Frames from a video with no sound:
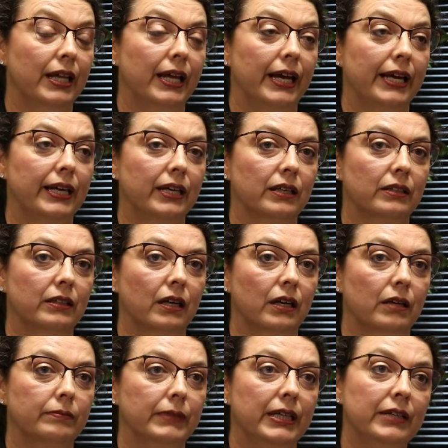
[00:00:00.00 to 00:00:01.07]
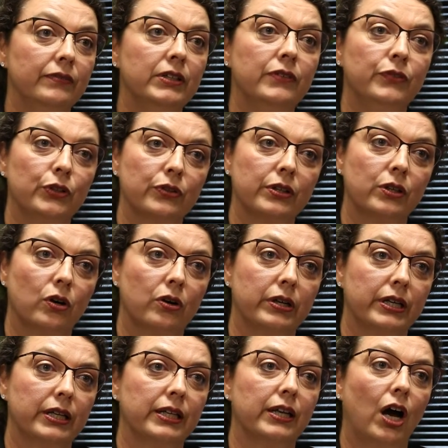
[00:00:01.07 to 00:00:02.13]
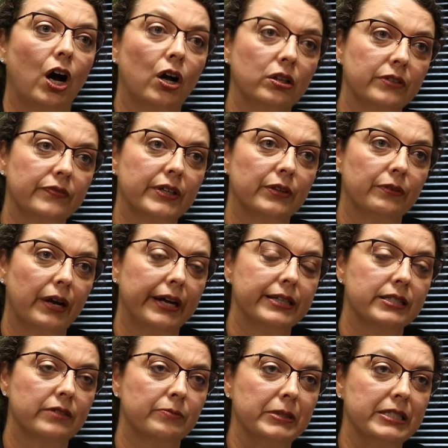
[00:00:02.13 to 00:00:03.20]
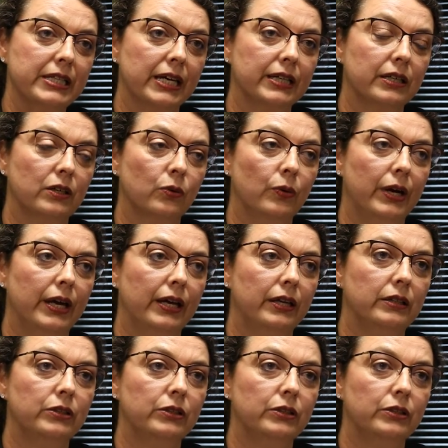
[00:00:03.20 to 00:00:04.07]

And even if you're the guardian and all of their rights have been taken away,